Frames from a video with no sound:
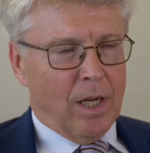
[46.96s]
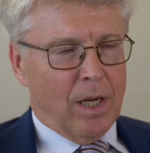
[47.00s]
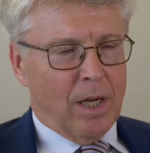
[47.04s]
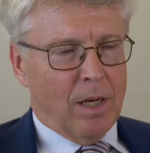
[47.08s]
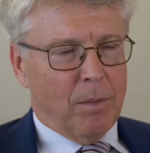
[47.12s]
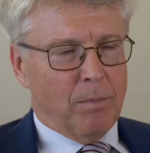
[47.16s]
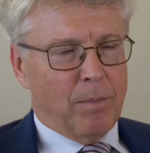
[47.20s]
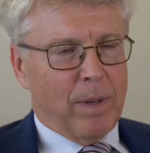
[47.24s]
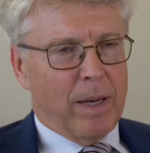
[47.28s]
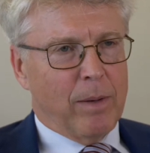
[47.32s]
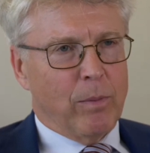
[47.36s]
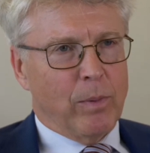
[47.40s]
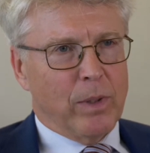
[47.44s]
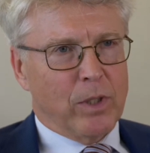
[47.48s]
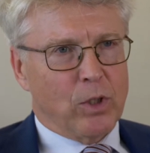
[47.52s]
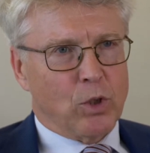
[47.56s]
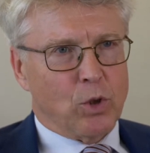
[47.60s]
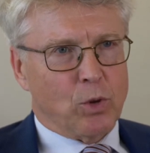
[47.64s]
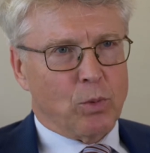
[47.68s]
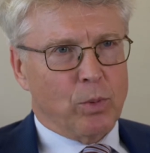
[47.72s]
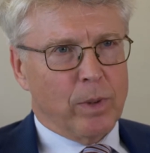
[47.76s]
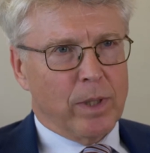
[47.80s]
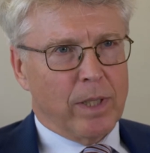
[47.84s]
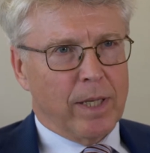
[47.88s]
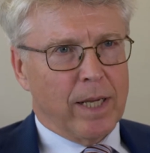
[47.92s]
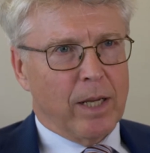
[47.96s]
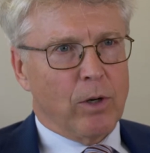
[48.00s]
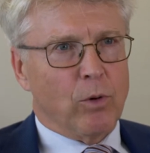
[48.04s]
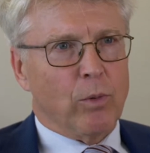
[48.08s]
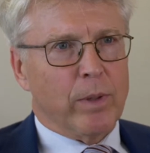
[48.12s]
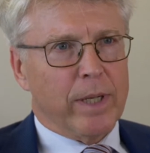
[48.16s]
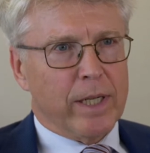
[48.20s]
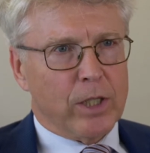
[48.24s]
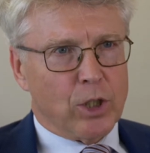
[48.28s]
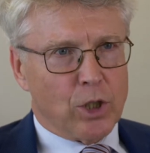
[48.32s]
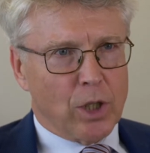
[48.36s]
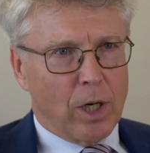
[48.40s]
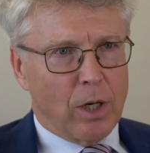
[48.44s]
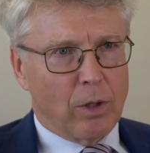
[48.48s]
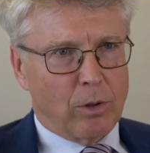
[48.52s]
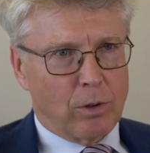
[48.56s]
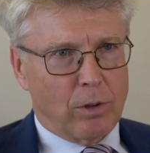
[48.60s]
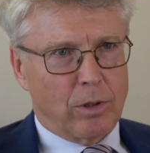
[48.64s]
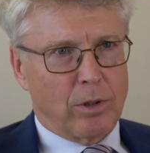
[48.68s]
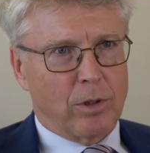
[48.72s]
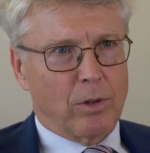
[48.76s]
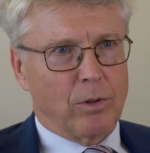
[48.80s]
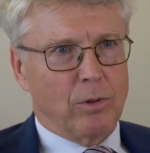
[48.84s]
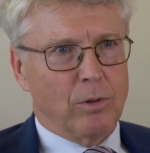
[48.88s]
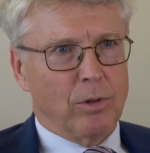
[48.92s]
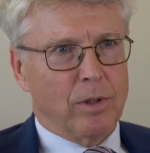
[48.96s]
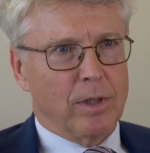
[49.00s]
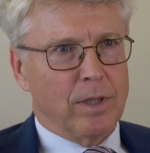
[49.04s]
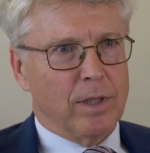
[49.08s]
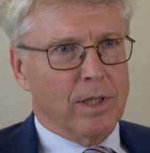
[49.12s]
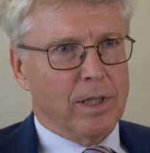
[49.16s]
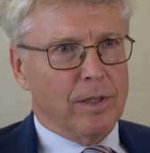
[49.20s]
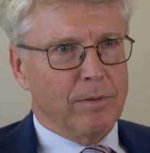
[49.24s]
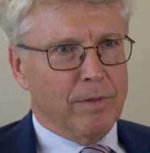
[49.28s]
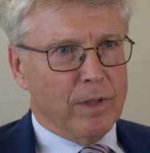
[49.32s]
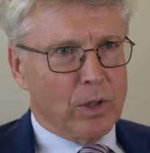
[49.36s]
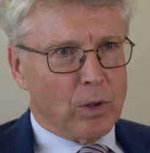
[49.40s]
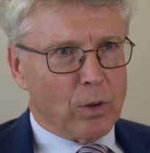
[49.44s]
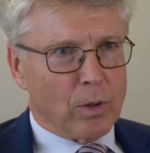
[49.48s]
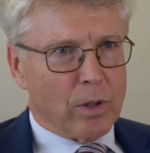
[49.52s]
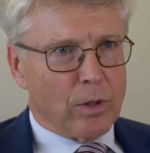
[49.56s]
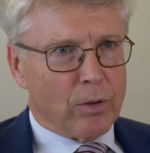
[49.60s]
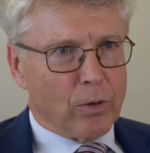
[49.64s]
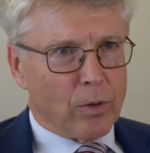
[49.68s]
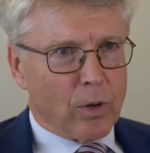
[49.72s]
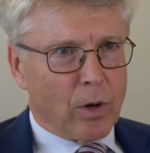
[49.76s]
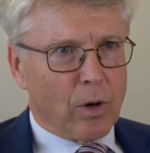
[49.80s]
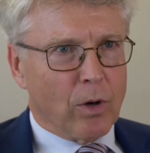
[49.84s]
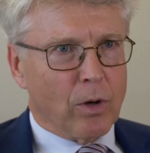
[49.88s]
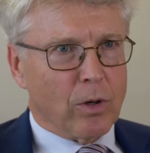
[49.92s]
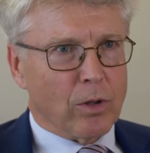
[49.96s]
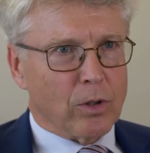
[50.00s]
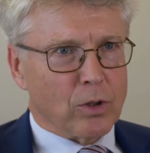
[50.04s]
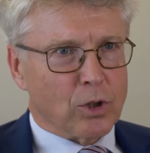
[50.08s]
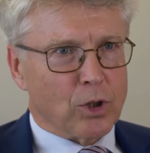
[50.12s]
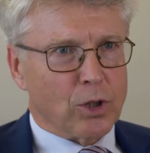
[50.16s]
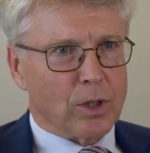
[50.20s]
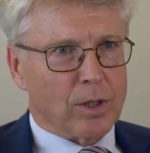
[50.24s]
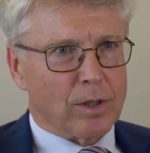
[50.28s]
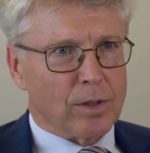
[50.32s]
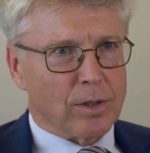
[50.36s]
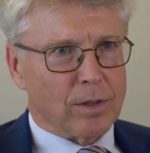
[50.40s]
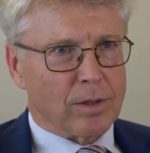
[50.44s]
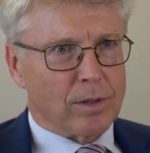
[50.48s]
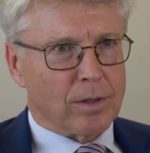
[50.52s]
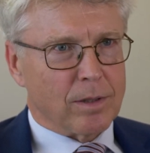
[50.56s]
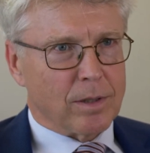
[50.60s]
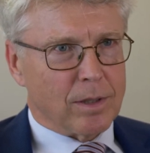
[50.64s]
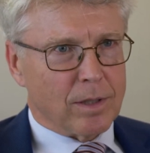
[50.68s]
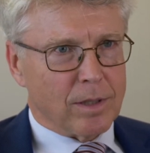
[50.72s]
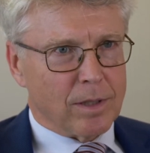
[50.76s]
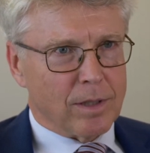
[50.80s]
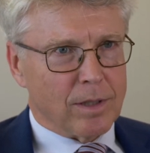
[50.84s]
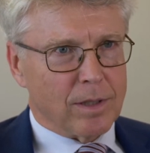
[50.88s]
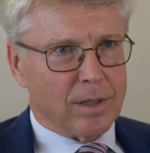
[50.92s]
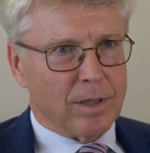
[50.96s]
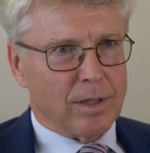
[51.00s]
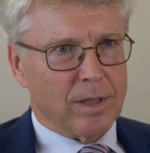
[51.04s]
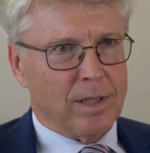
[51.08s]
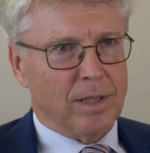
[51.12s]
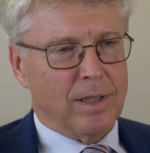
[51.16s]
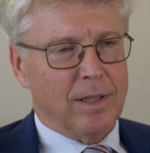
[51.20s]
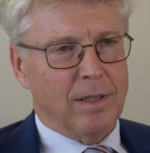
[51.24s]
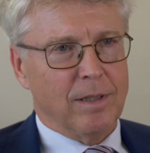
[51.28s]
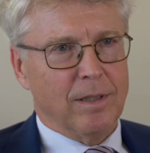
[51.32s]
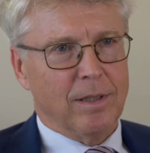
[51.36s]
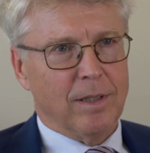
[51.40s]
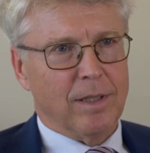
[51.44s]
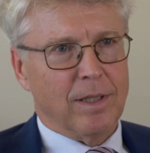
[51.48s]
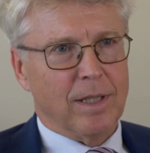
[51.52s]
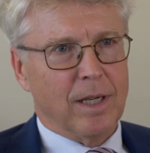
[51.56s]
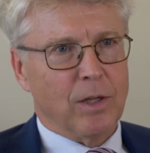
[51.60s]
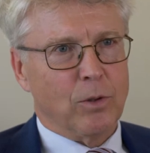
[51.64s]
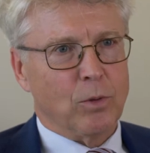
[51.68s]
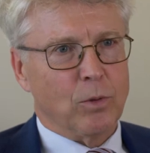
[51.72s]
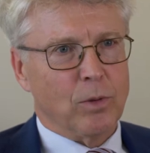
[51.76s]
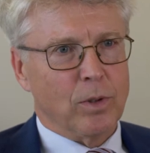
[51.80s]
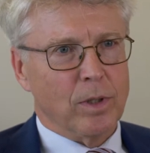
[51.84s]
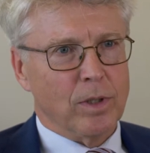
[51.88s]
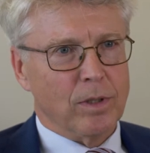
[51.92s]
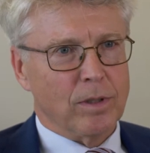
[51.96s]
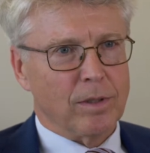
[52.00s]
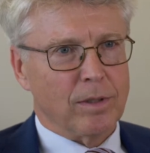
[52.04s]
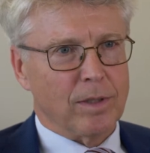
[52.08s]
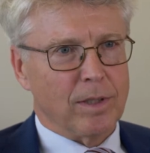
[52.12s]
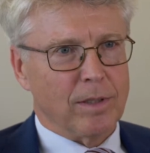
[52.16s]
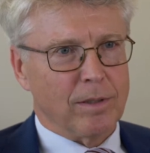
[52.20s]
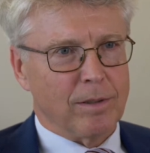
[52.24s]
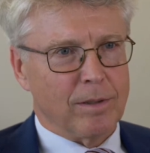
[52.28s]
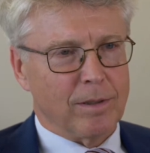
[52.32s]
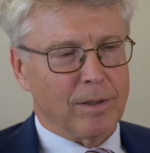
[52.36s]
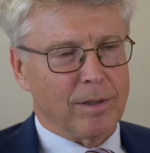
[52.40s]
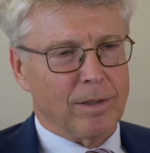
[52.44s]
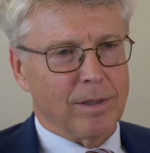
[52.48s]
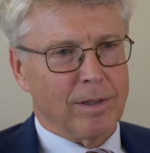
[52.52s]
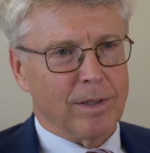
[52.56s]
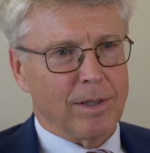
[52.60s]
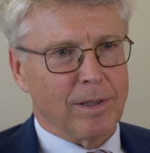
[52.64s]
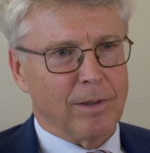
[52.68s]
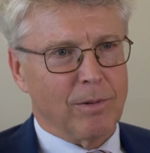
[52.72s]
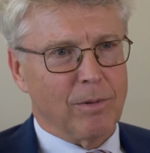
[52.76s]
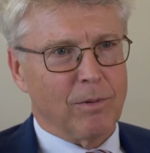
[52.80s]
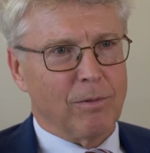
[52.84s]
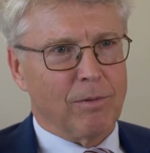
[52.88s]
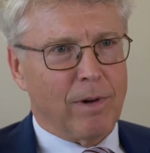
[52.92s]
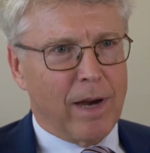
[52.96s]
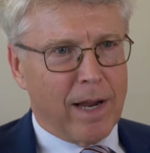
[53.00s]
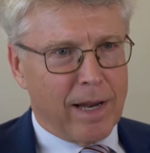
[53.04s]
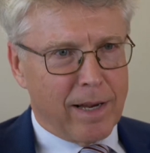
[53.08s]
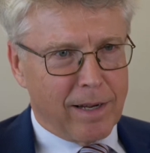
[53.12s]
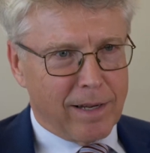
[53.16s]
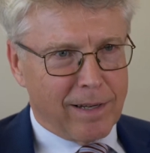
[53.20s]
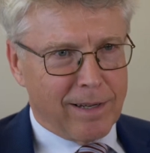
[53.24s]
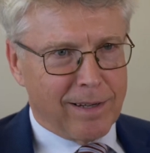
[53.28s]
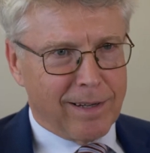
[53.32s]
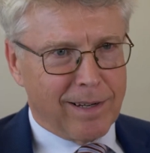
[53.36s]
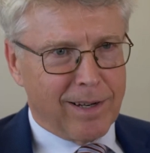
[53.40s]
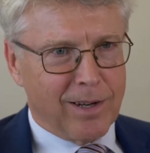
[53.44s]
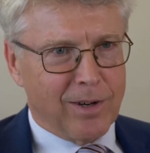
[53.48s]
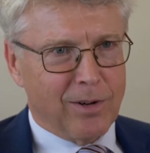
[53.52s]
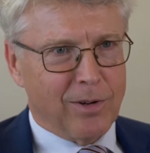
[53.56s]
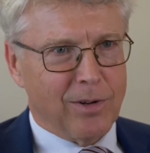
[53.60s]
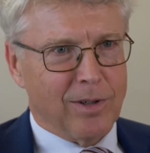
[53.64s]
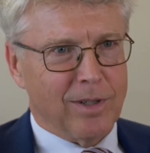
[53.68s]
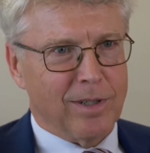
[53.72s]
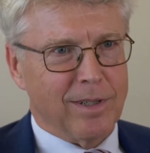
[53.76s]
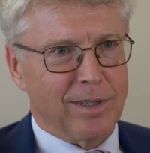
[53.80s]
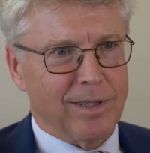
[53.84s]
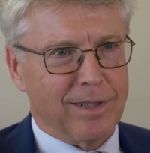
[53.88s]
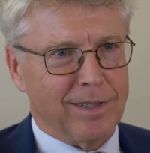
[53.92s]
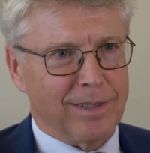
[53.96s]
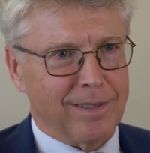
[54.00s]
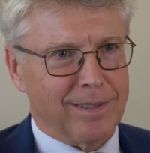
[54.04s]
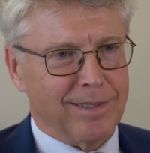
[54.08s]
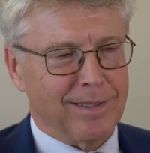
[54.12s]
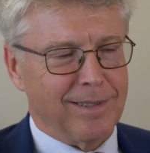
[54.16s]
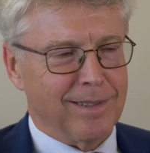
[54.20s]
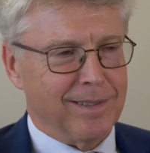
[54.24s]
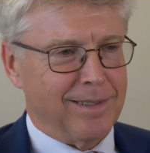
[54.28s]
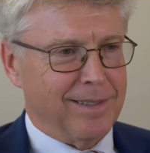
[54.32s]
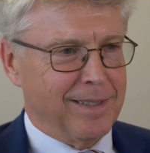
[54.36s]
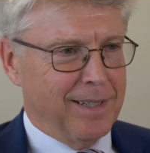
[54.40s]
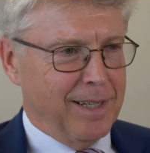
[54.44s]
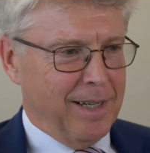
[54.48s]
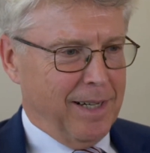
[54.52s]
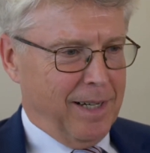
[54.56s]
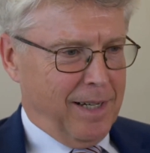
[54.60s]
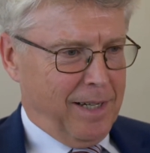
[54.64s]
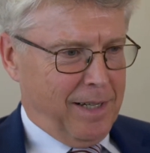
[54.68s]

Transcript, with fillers: uh, by which we can reach out to the individual neurologists uh, in the countries and uh, via our